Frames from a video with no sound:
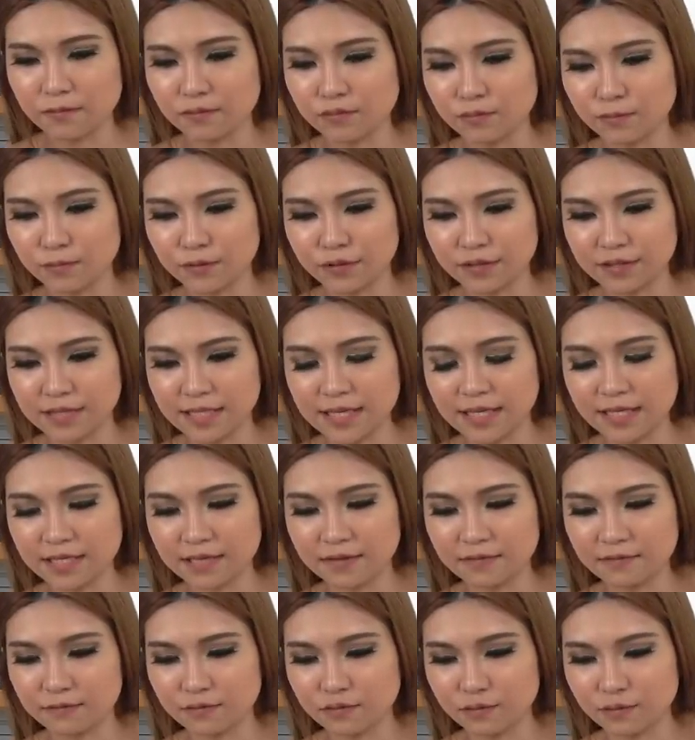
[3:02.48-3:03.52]
to protect
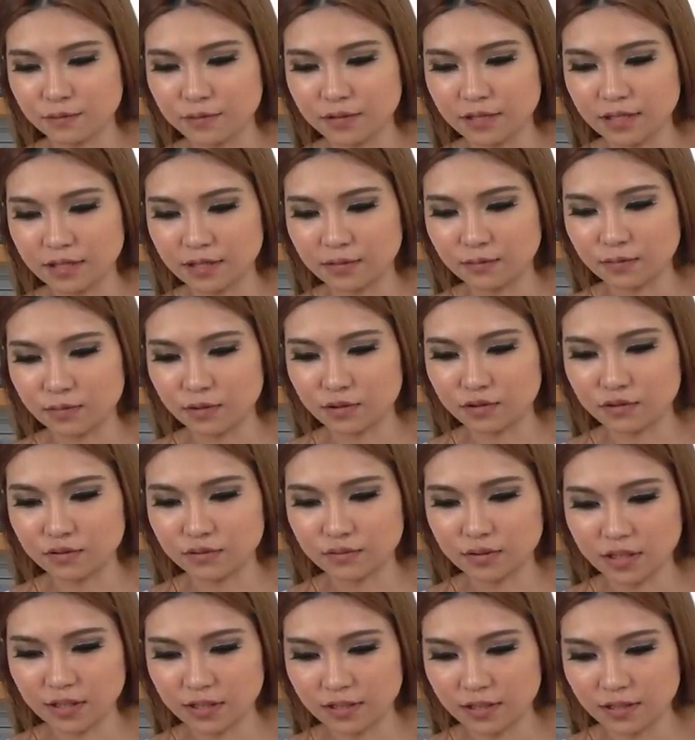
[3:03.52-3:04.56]
it, to protect the watch.
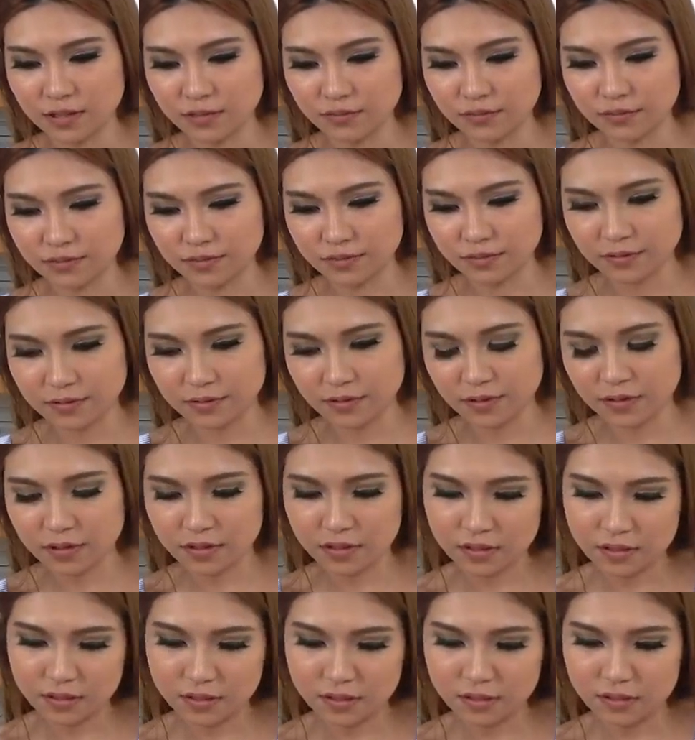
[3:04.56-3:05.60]
Okay, there's,
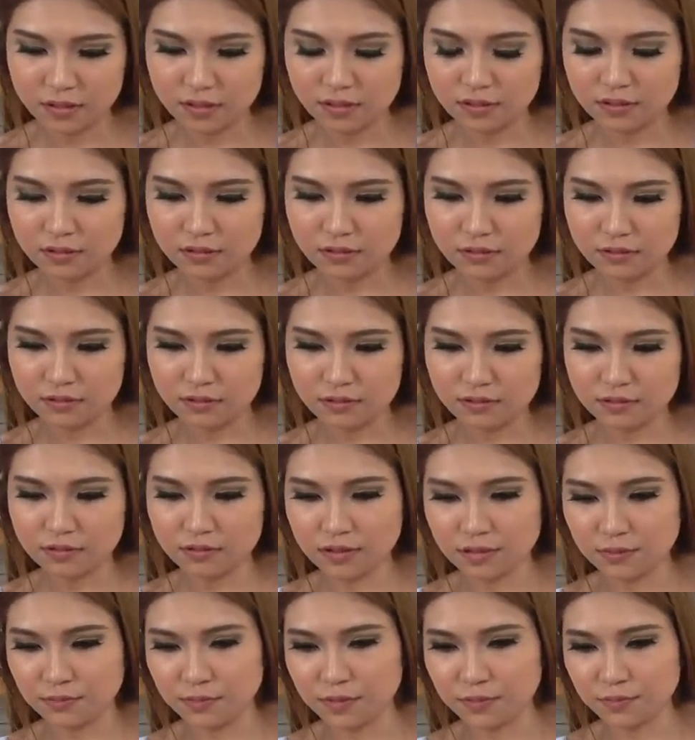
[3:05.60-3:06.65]

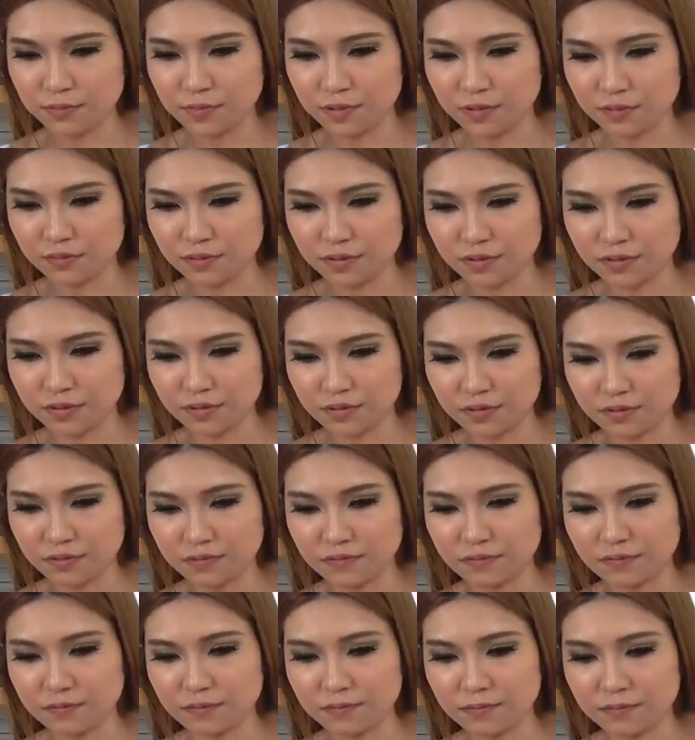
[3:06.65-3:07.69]
let me peel this
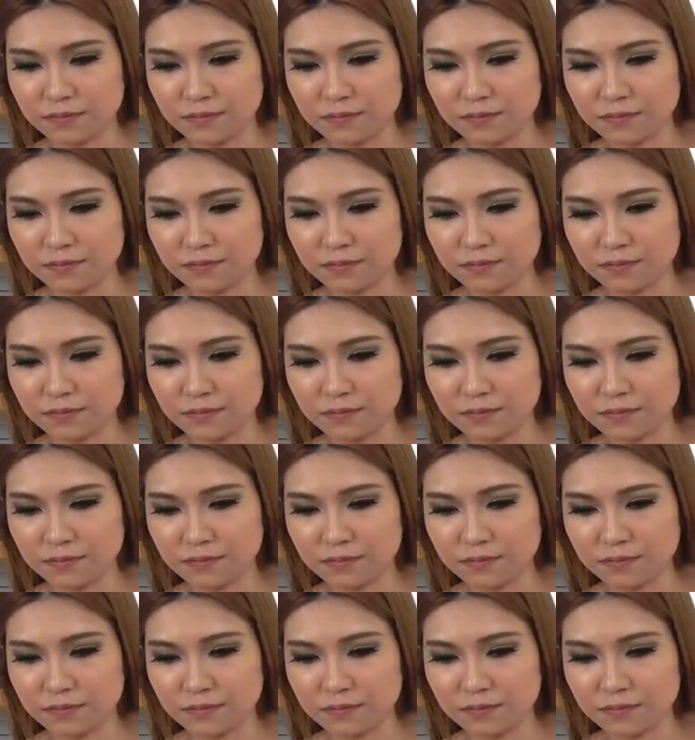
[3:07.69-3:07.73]
off.